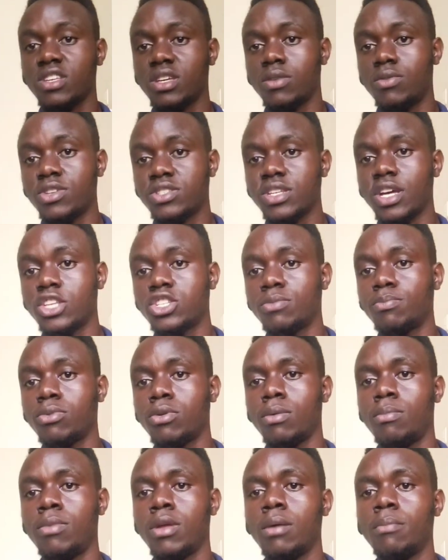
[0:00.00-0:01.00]
research
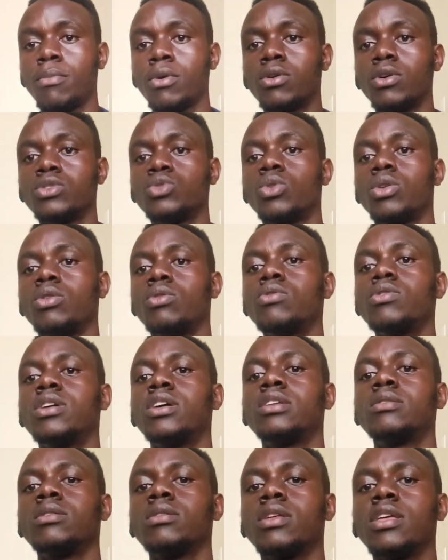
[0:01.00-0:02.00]
problem, because when you look
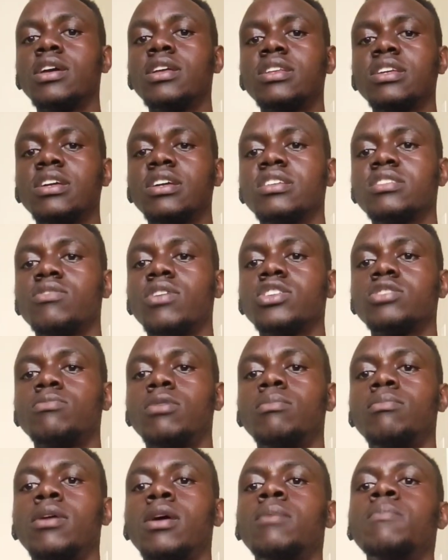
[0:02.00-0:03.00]
at getting a research
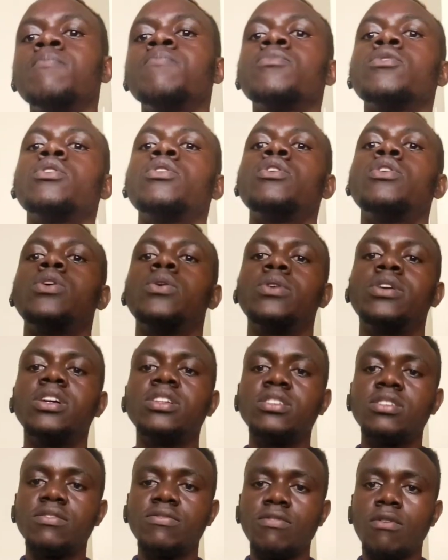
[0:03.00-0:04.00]
problem, you get
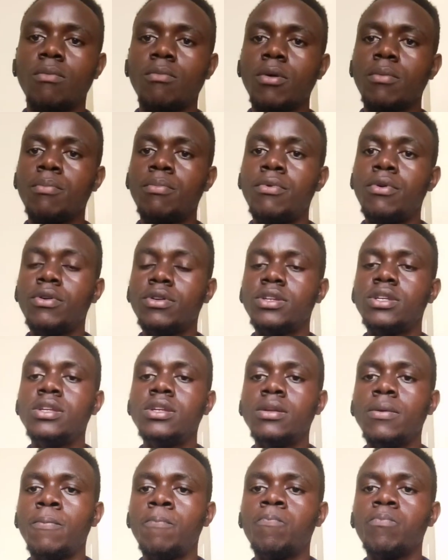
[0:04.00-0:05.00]
it from a broad
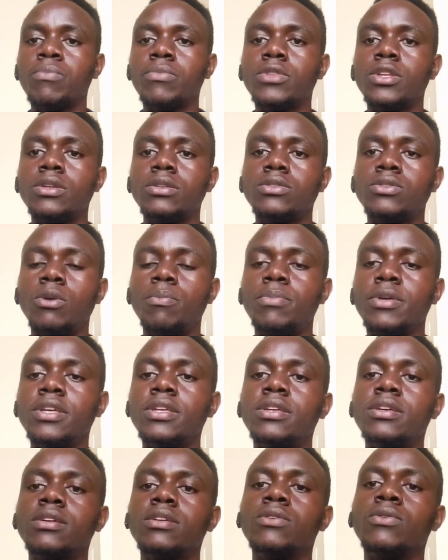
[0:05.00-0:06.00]

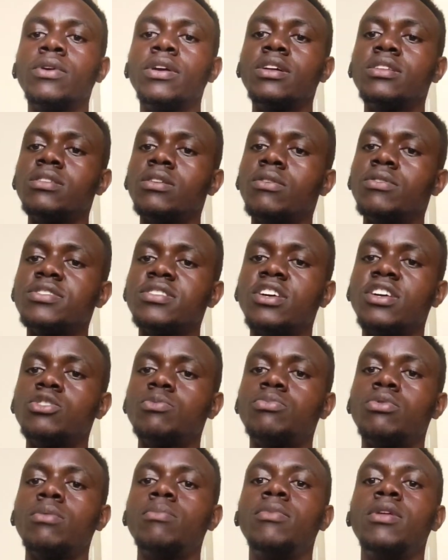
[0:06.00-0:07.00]
topic, you get a research
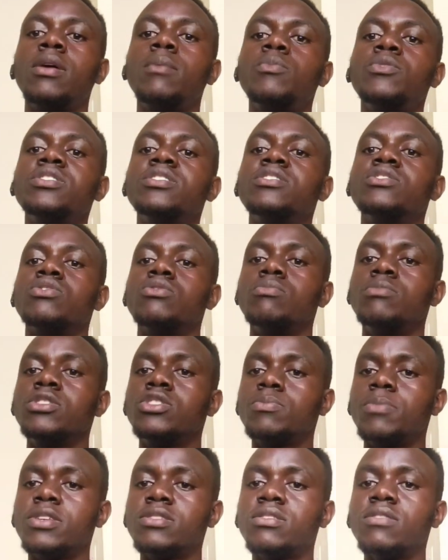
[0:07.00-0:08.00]
problem which should be
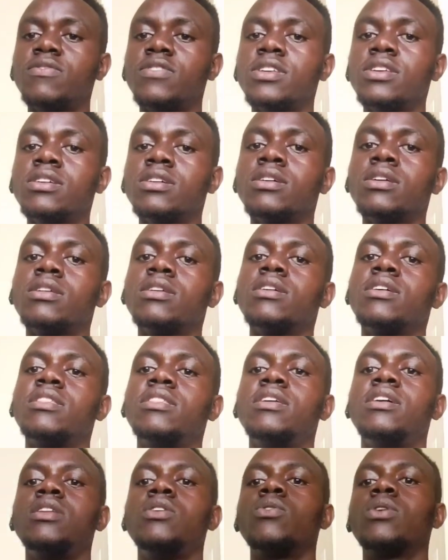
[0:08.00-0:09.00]
specific,
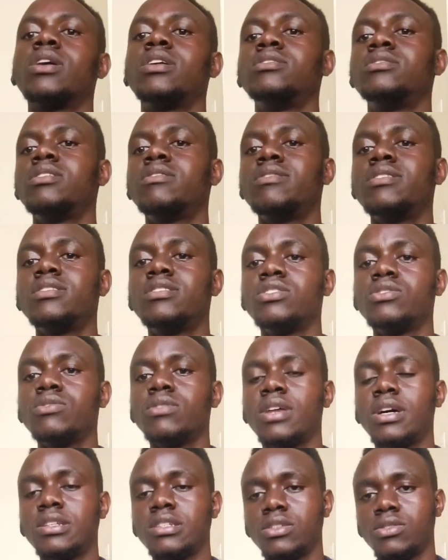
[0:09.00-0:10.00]
then you can generate into
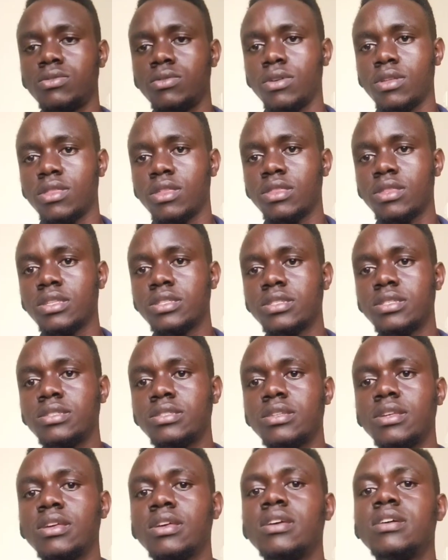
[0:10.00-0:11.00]
a synthesis
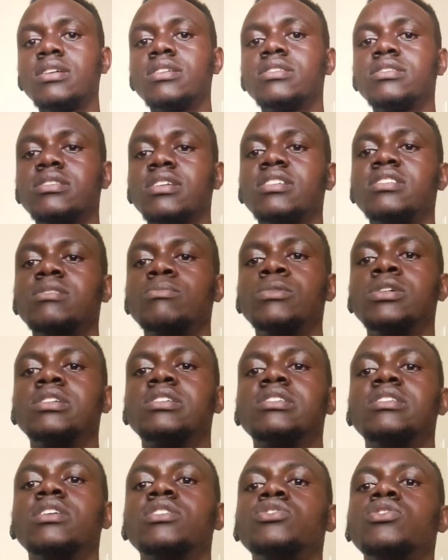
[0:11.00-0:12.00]
statement
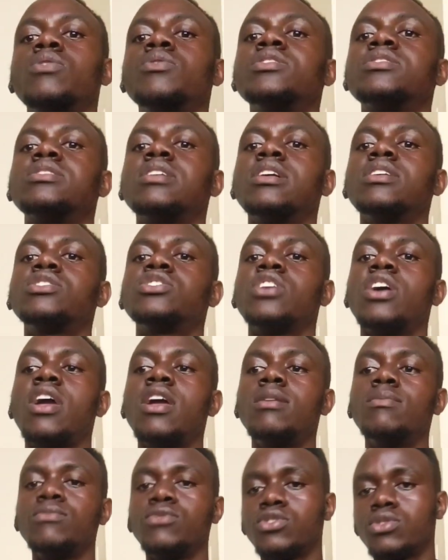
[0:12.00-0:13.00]
that your research
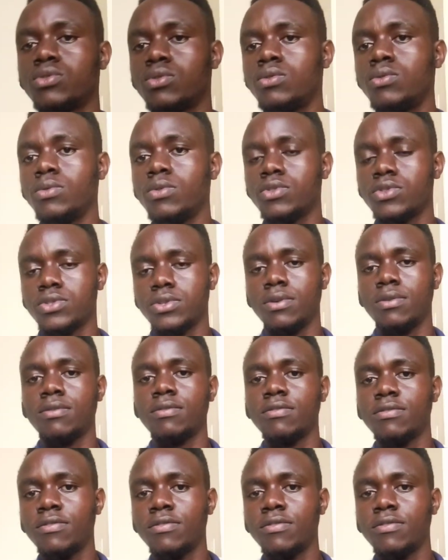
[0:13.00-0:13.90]
aims to solve.